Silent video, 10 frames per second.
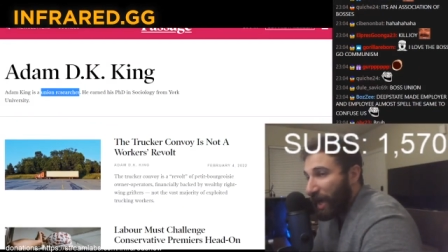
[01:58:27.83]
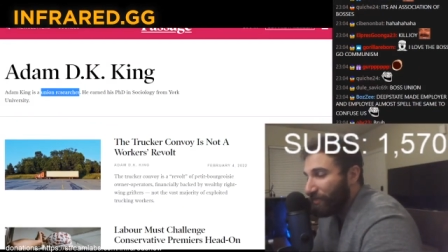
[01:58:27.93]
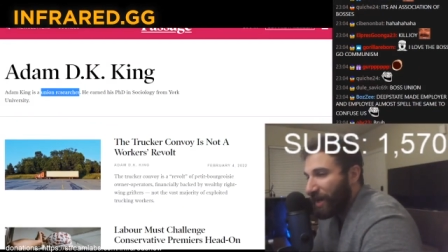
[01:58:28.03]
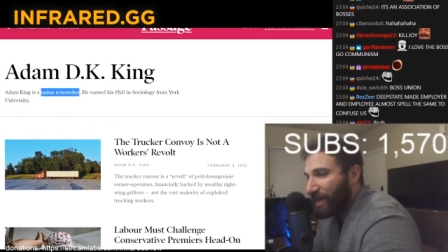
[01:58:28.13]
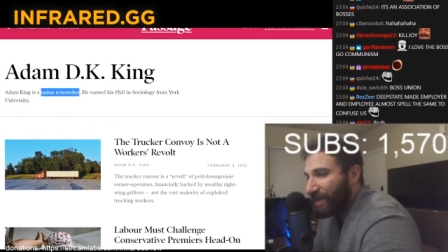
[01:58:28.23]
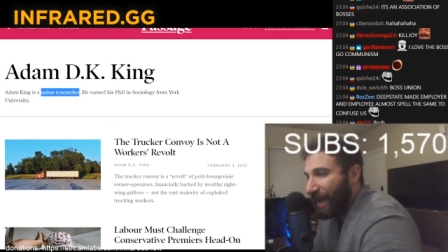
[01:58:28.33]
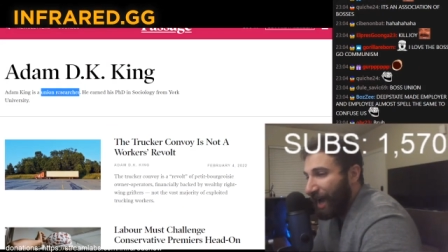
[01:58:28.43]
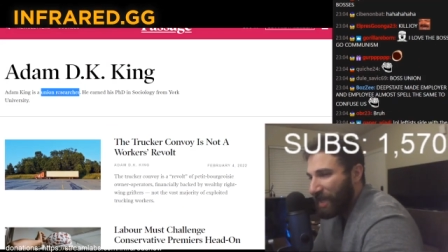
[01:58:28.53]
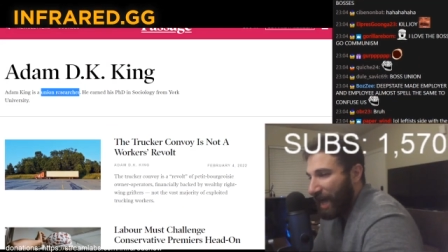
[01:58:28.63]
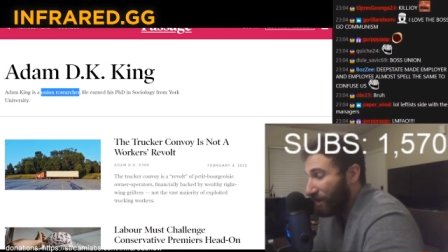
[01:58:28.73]
I bet,
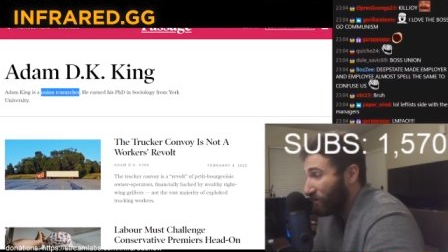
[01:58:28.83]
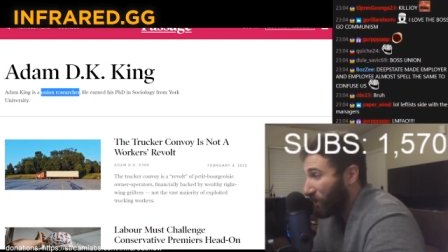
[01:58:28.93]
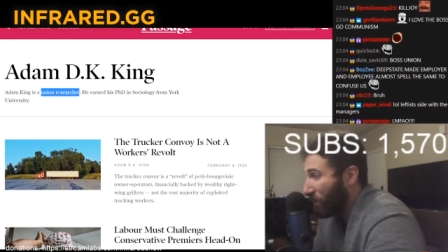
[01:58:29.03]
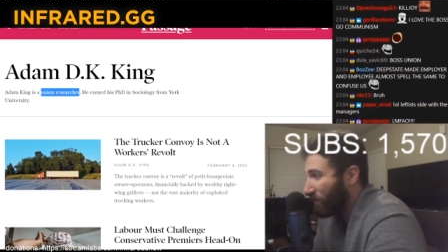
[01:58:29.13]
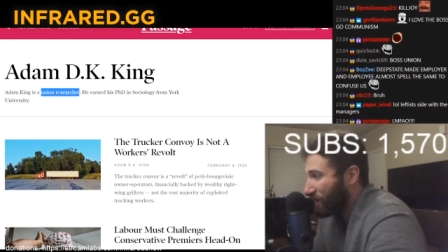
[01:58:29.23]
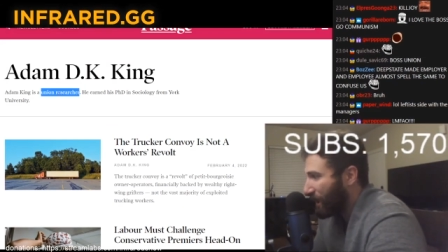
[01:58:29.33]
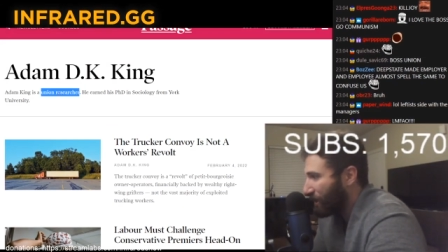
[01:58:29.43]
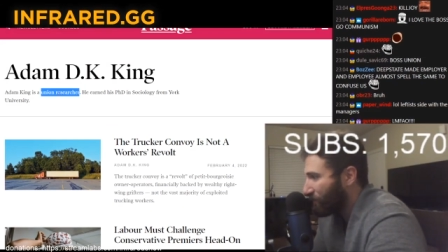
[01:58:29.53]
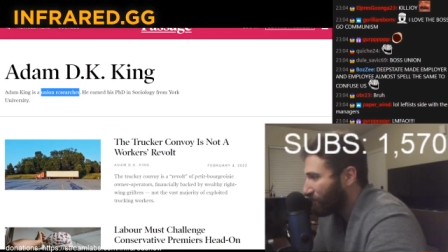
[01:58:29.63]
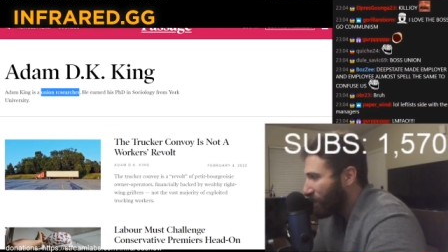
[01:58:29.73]
I don't know what
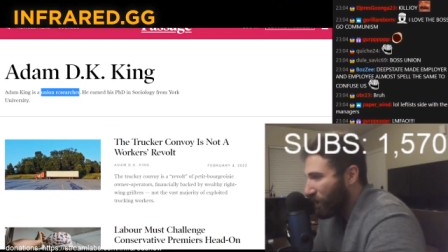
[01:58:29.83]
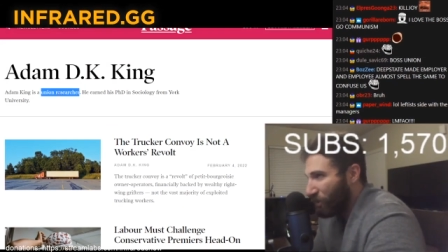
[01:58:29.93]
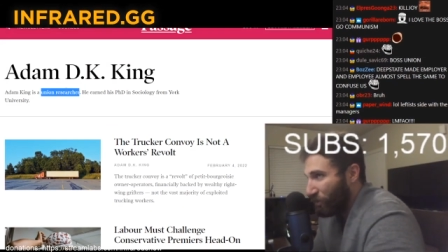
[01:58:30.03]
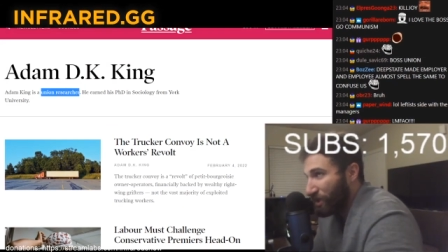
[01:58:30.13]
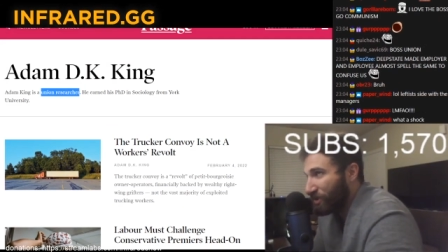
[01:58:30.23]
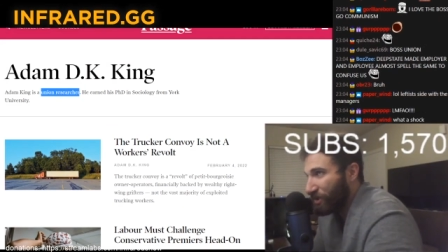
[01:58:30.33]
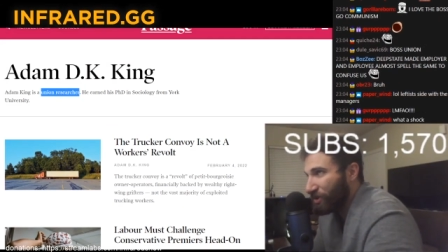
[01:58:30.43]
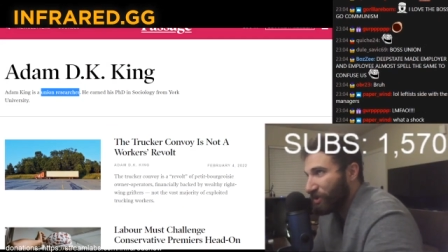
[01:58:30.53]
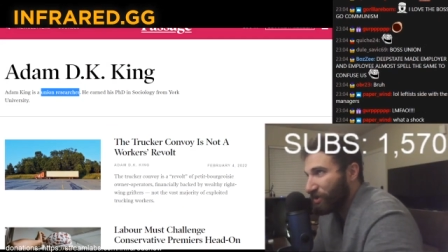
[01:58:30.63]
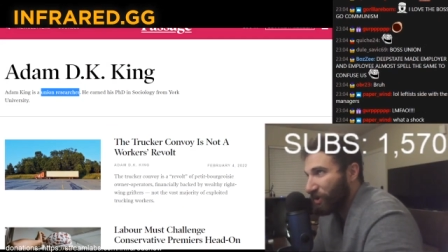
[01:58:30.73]
kind of
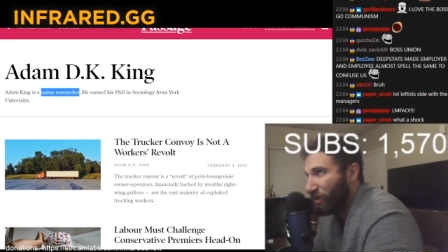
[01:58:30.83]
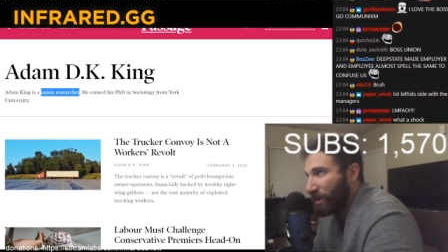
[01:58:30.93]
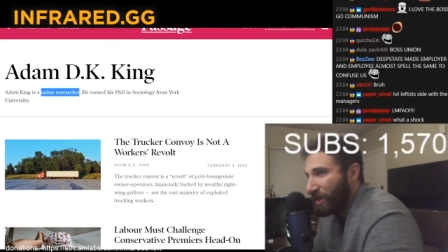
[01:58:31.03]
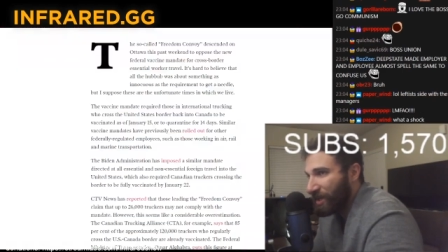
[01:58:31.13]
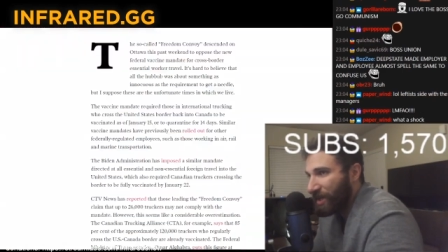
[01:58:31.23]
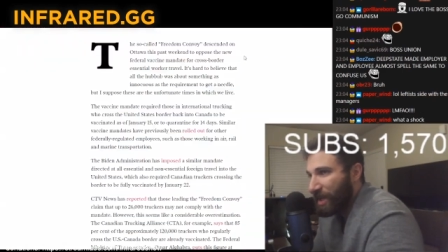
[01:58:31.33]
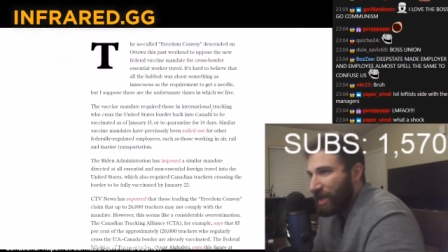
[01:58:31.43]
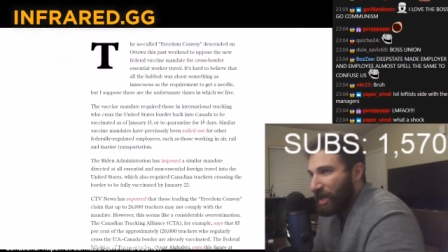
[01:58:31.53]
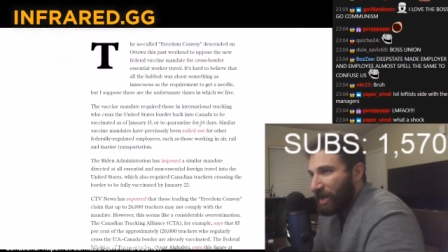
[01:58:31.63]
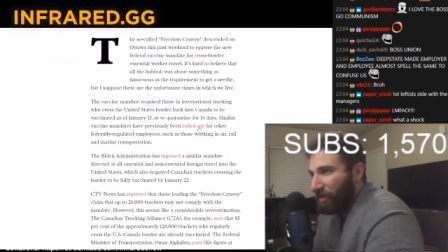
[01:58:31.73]
research he's doing,
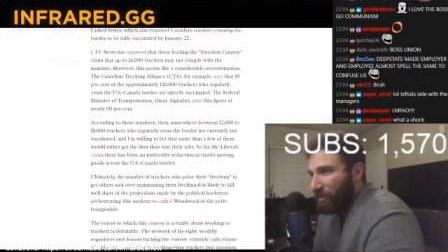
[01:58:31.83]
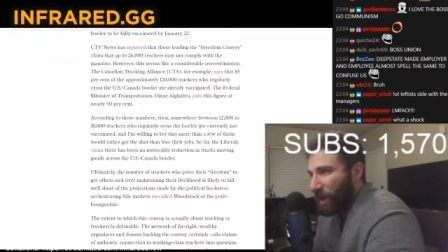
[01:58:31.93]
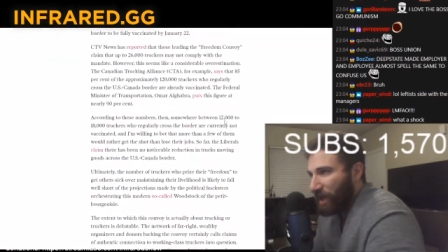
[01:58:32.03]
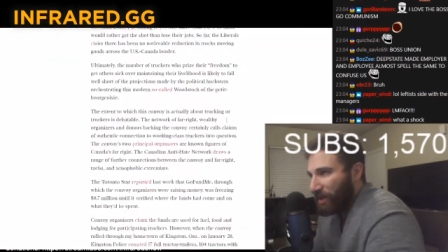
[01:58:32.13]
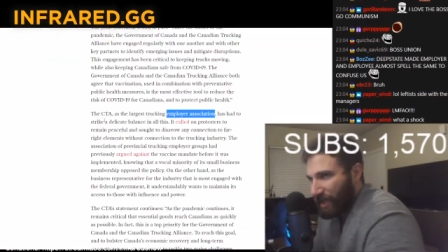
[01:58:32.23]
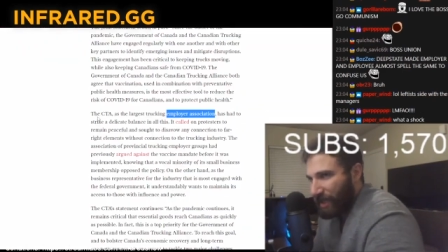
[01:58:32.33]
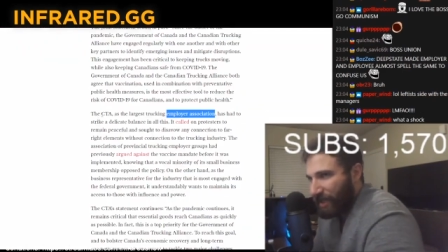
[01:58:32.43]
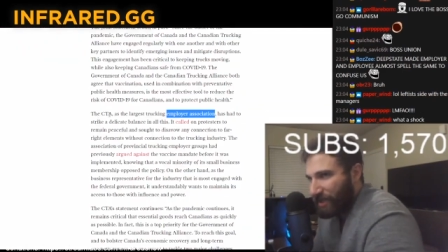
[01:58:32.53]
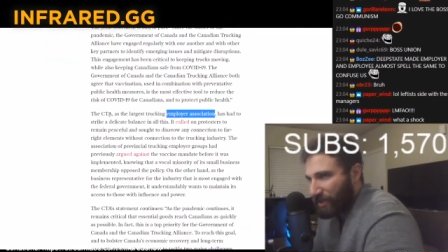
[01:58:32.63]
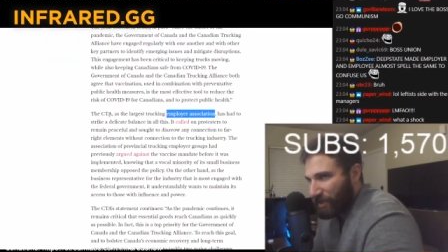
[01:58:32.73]
but
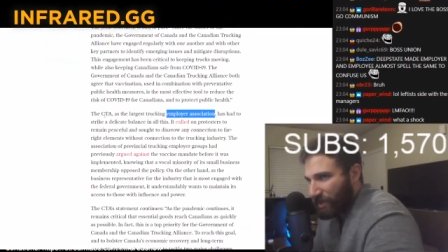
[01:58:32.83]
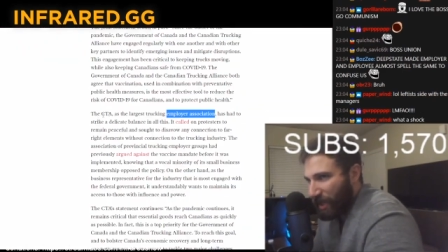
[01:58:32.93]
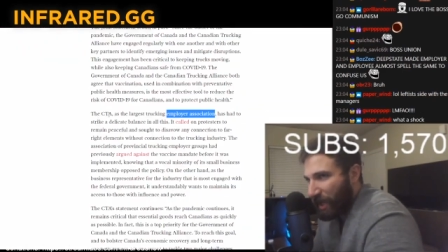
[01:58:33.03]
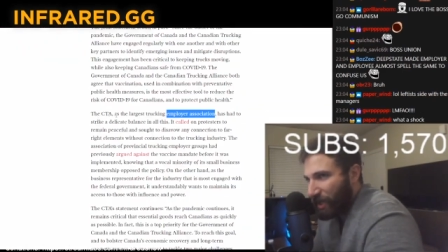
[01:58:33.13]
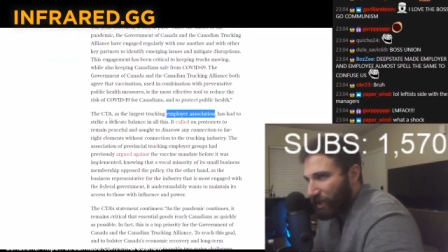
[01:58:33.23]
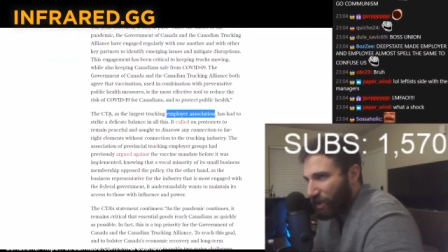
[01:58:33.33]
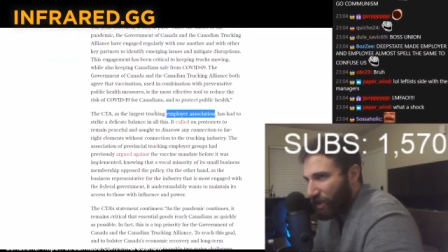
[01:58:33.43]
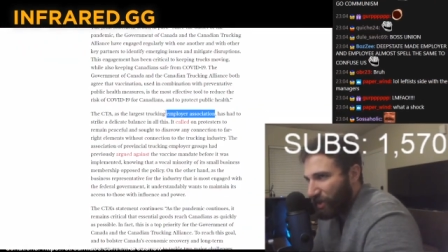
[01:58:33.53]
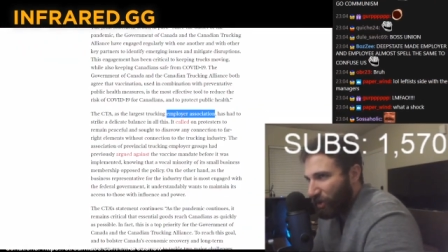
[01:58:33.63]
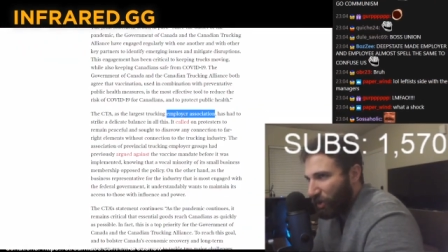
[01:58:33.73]
he's citing the
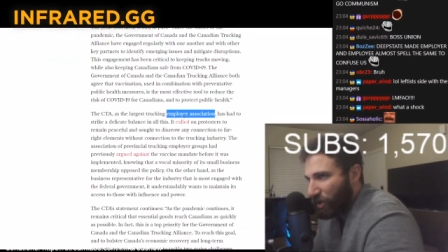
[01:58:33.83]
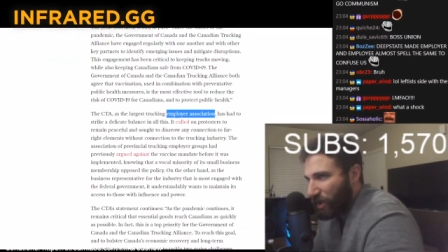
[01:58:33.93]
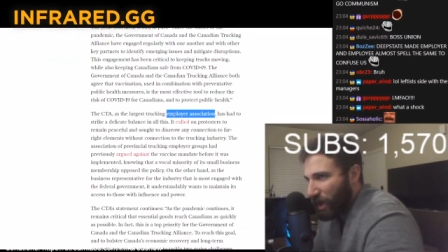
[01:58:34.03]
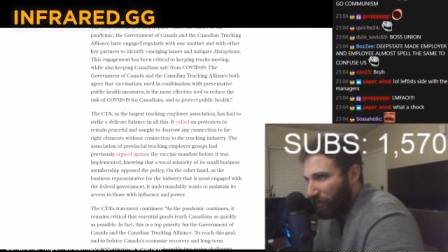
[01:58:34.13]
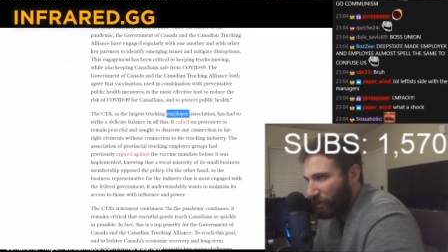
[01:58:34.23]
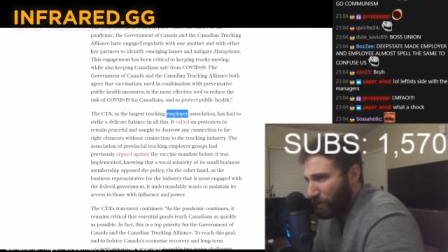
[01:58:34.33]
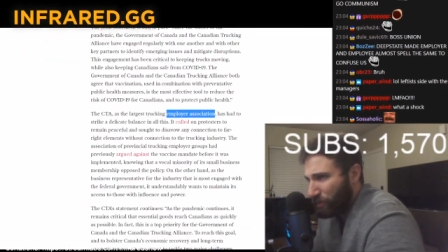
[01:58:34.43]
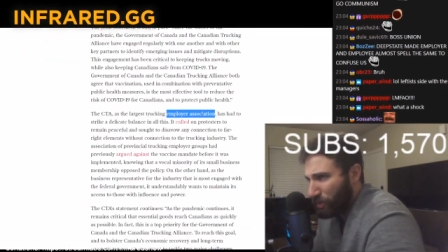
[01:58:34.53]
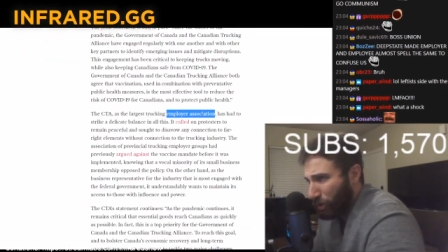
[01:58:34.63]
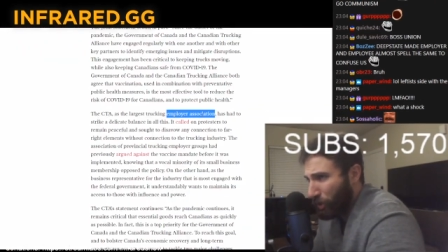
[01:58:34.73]
authority of an
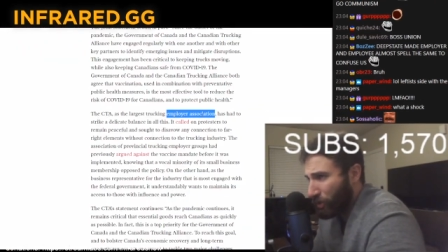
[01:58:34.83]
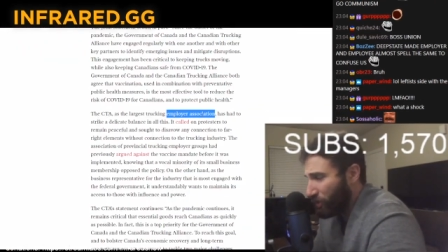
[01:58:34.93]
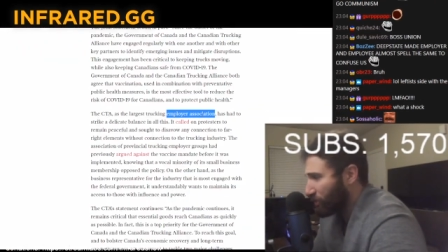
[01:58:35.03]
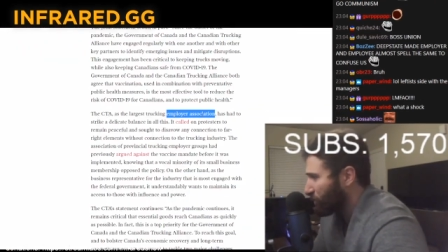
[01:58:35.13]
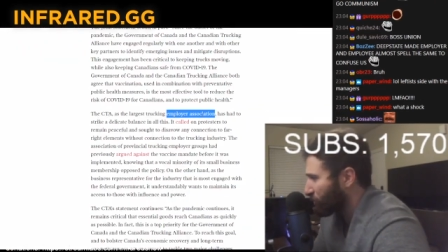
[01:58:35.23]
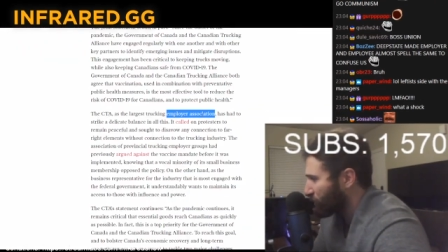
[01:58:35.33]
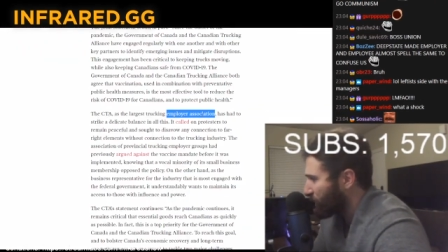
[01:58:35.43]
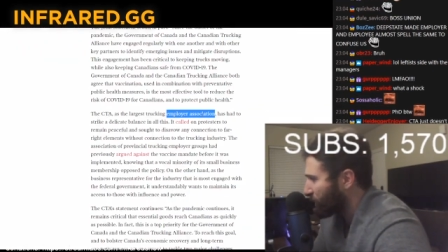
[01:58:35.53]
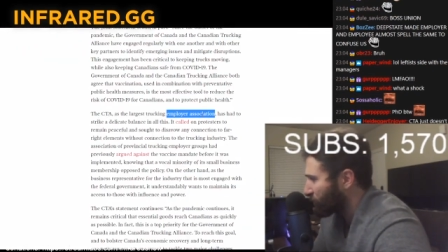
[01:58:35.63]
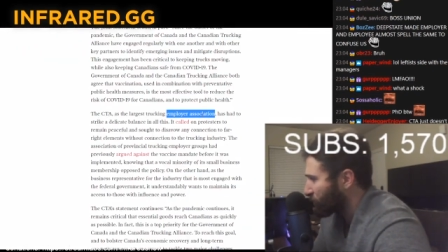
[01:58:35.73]
employer
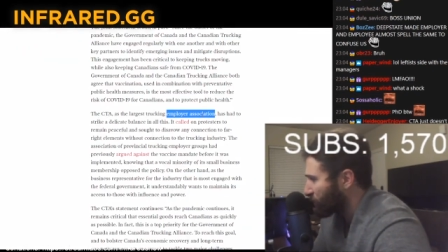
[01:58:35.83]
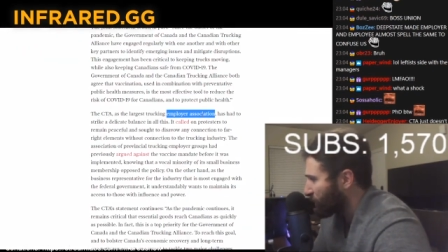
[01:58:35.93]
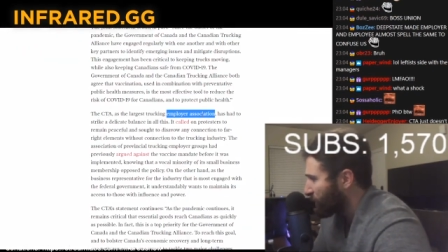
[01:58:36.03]
association.